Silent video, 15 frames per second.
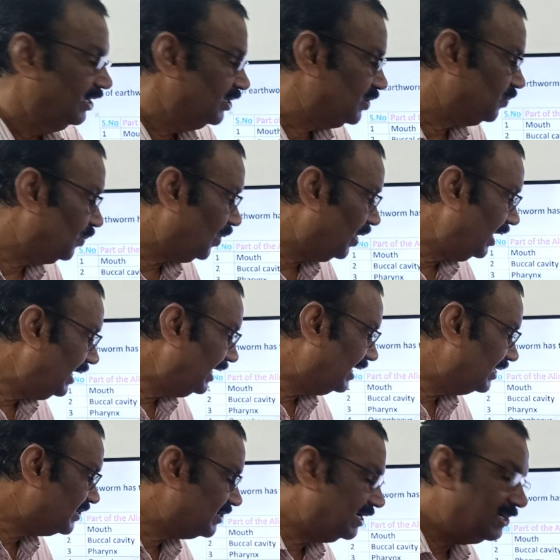Small
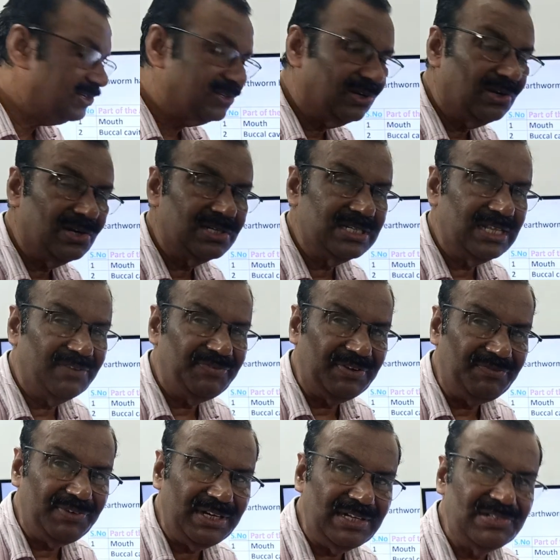intestine sorts in the
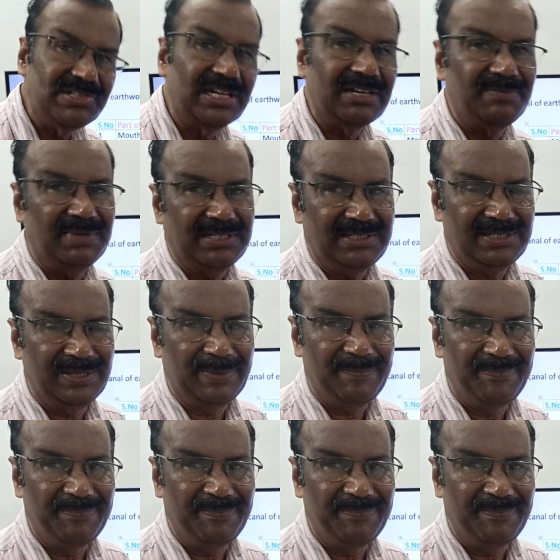15th segment.